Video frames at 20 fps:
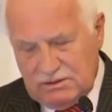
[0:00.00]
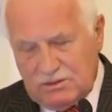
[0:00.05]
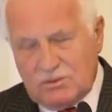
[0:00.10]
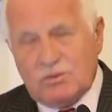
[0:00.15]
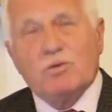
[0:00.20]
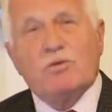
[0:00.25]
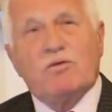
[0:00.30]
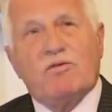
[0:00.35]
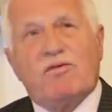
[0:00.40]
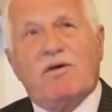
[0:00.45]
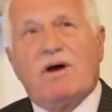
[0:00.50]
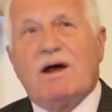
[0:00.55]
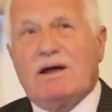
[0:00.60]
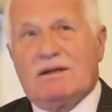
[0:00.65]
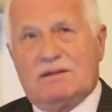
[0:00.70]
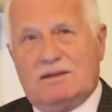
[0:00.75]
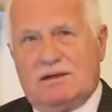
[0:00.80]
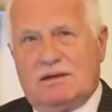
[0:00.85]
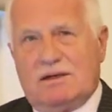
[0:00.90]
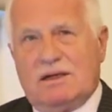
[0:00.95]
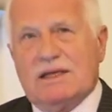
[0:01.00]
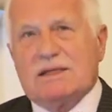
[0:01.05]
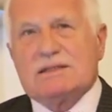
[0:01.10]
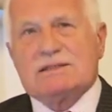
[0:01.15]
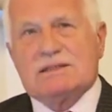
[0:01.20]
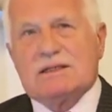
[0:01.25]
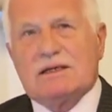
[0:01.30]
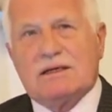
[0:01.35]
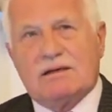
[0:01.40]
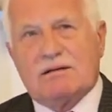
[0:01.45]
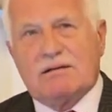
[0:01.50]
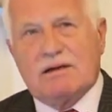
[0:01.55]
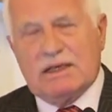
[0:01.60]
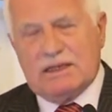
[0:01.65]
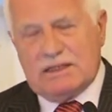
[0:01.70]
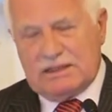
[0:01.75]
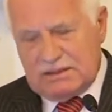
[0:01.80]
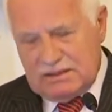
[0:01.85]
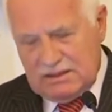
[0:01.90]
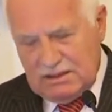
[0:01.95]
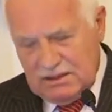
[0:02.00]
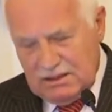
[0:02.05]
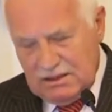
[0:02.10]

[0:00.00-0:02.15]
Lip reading: to further accelerate